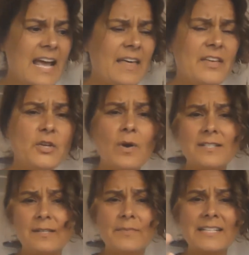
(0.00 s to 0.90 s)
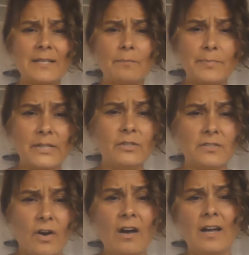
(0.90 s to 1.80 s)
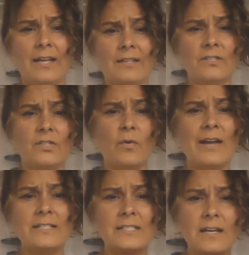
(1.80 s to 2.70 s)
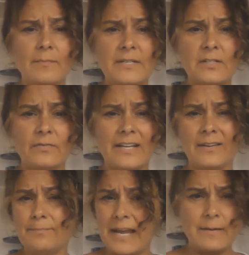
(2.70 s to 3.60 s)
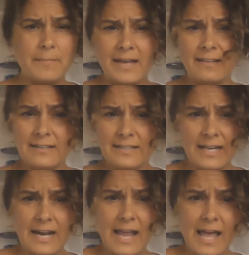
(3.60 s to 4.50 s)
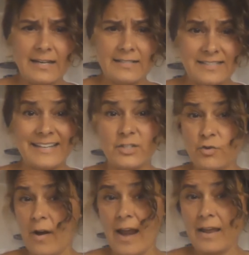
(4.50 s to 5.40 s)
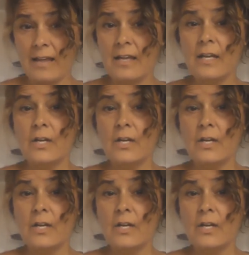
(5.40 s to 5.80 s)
And then you want something to build on. So I just got myself like a paint palette that I had. It's like a tray.